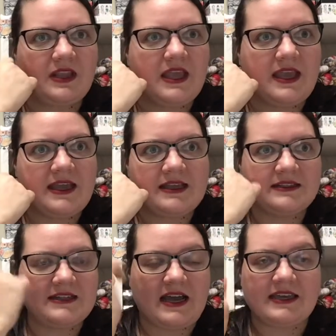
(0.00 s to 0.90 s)

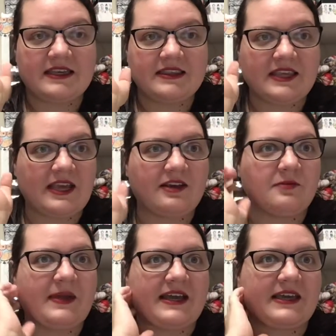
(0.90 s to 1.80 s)
And I get the error
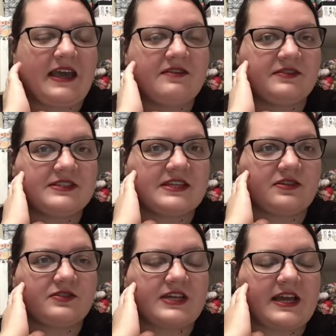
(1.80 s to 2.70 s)
back every
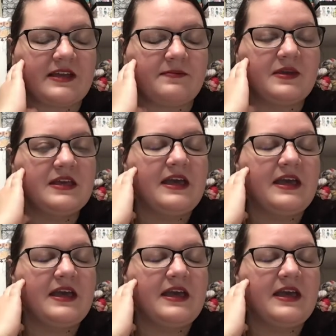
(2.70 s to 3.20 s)
single time.